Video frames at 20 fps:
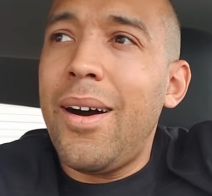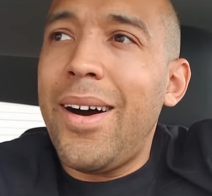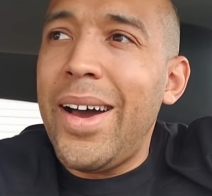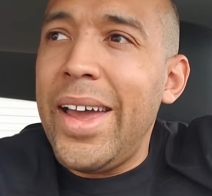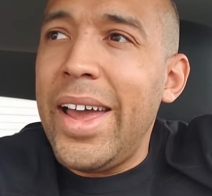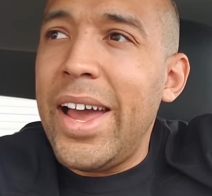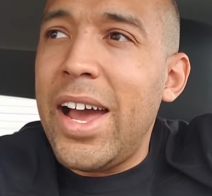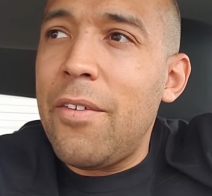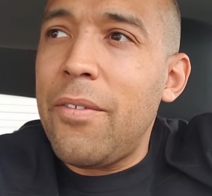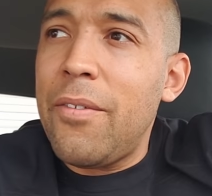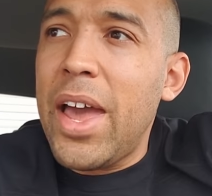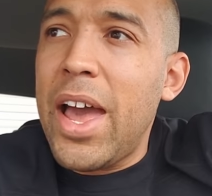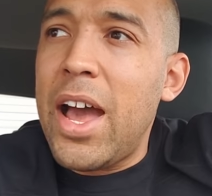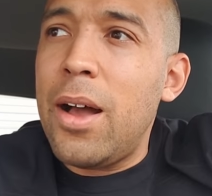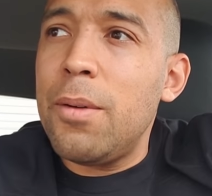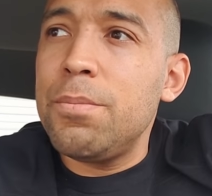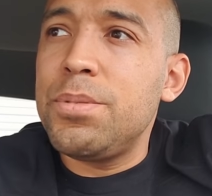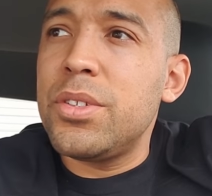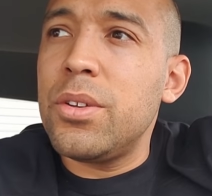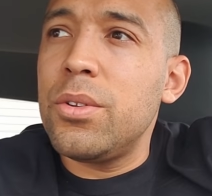I have
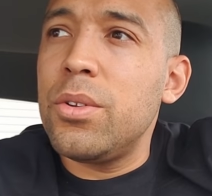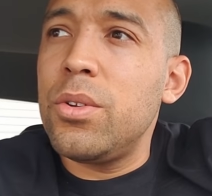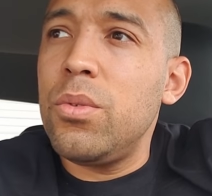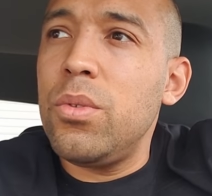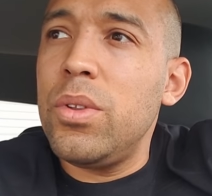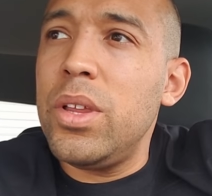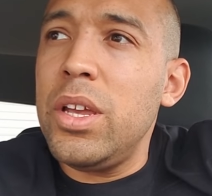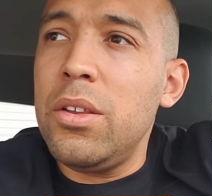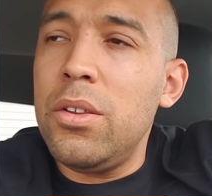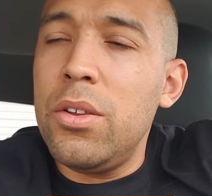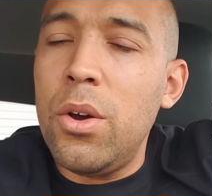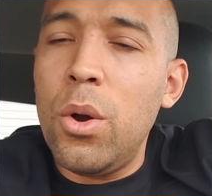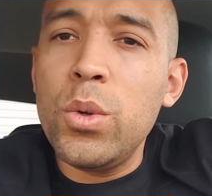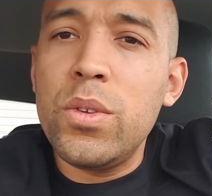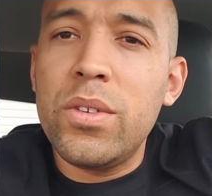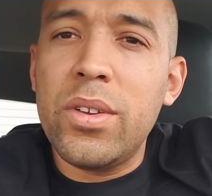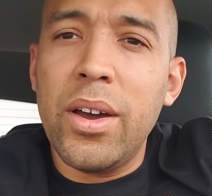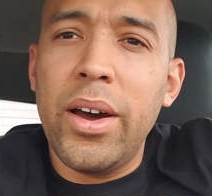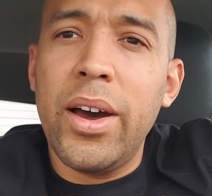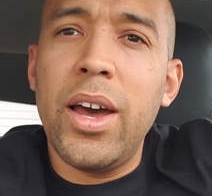absolutely no
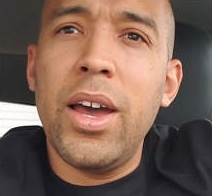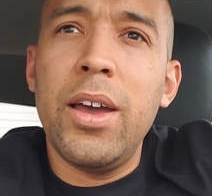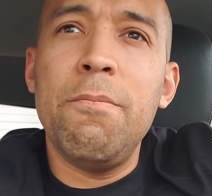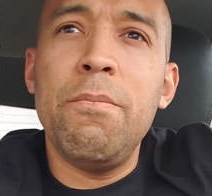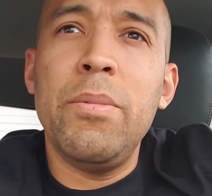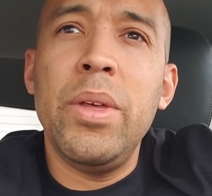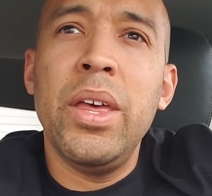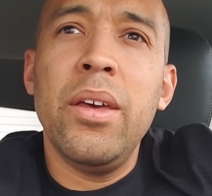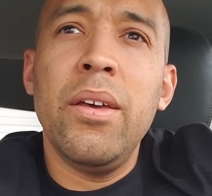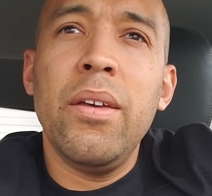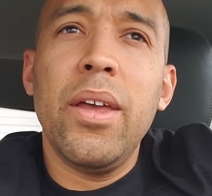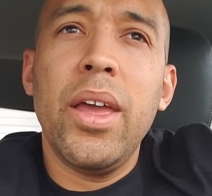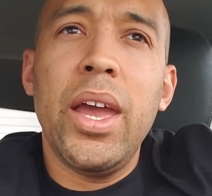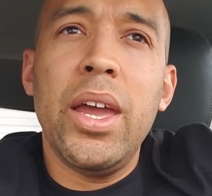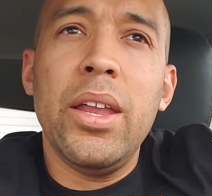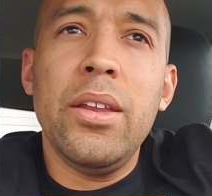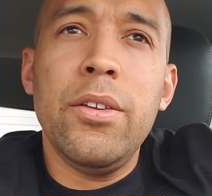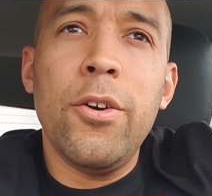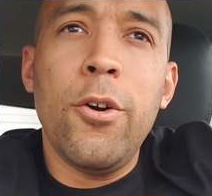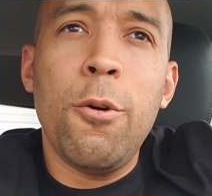time
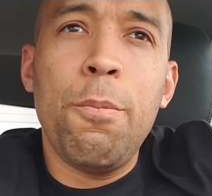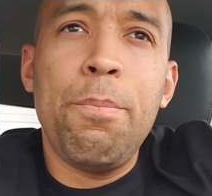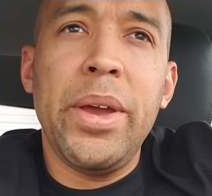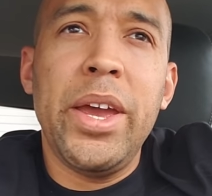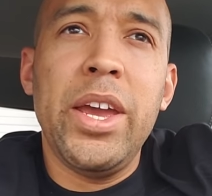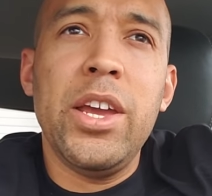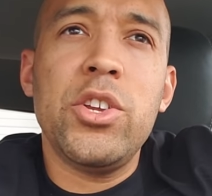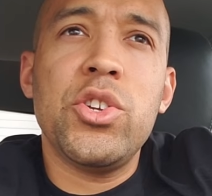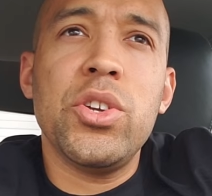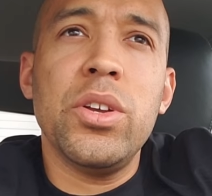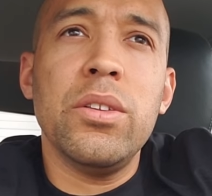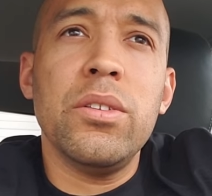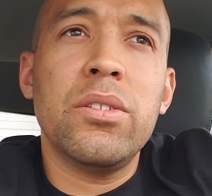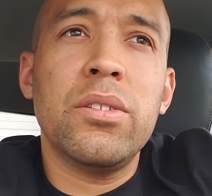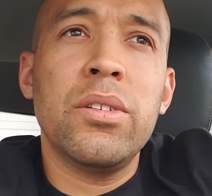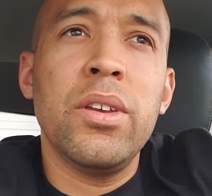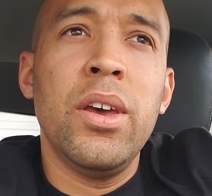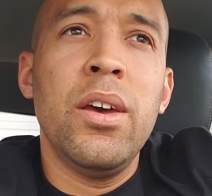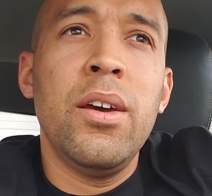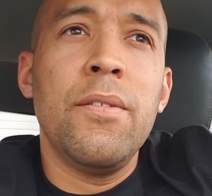and no
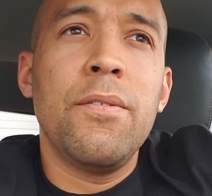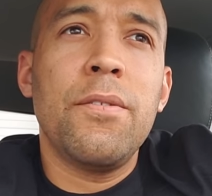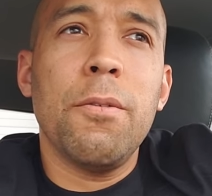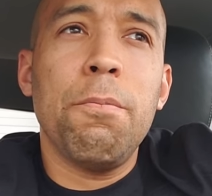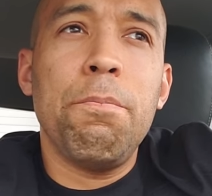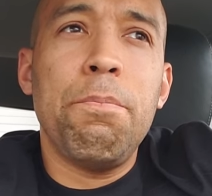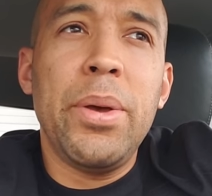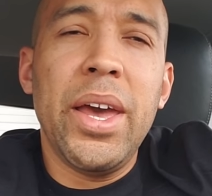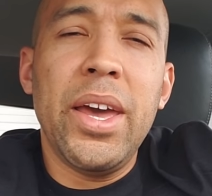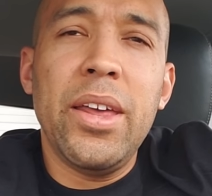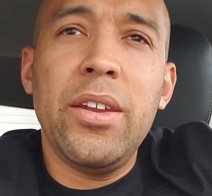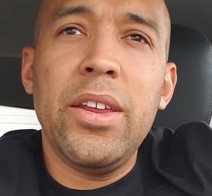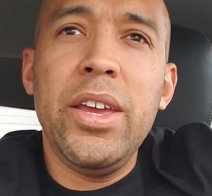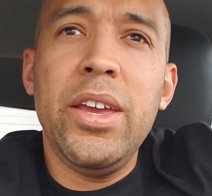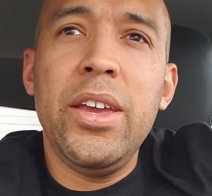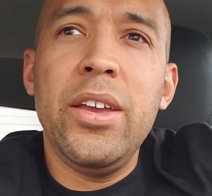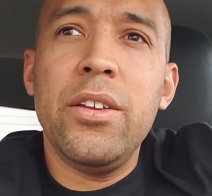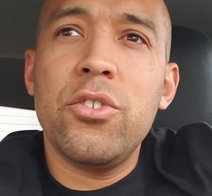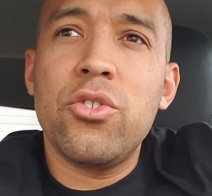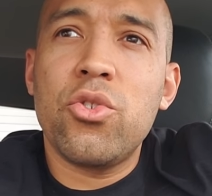patience for
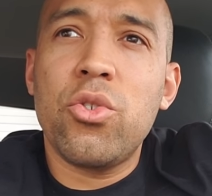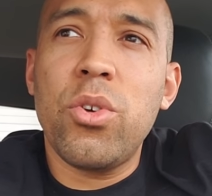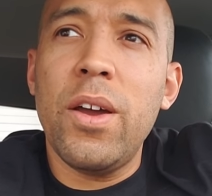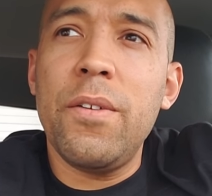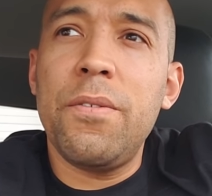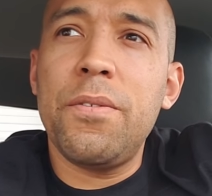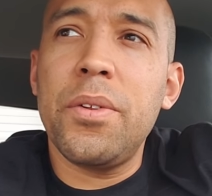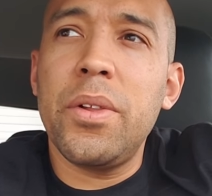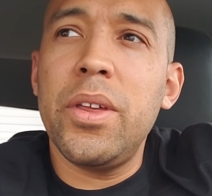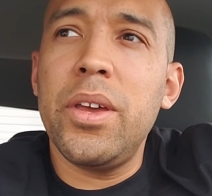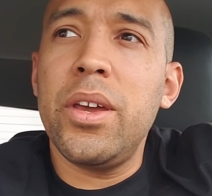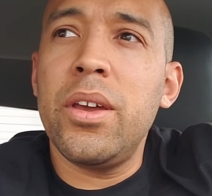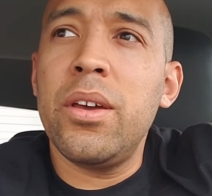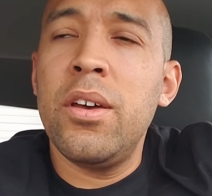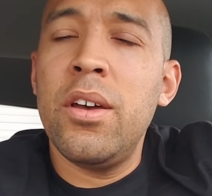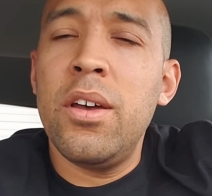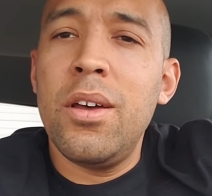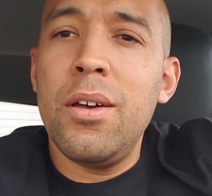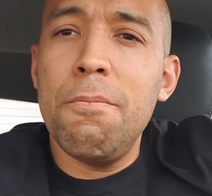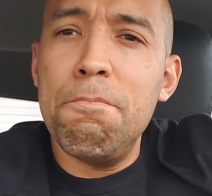petty, trifling
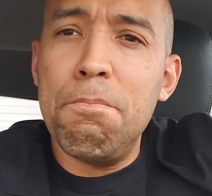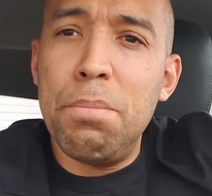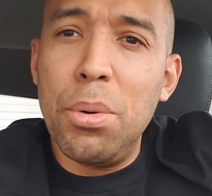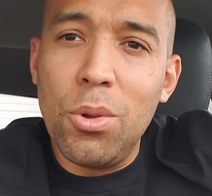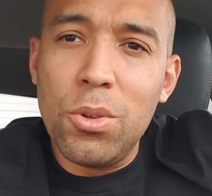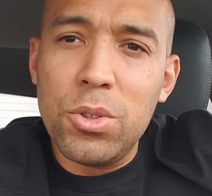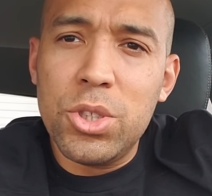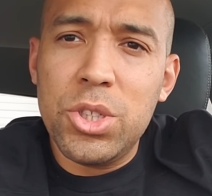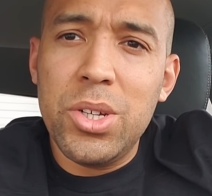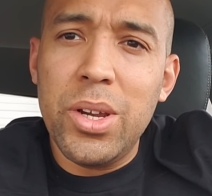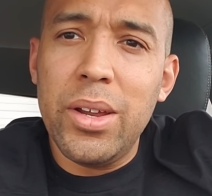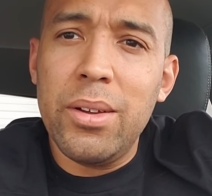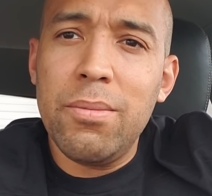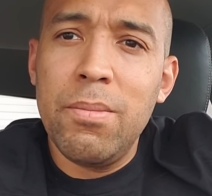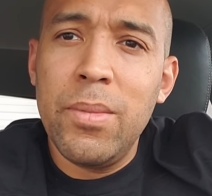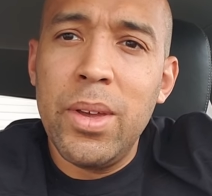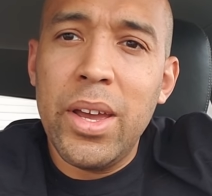bullshit.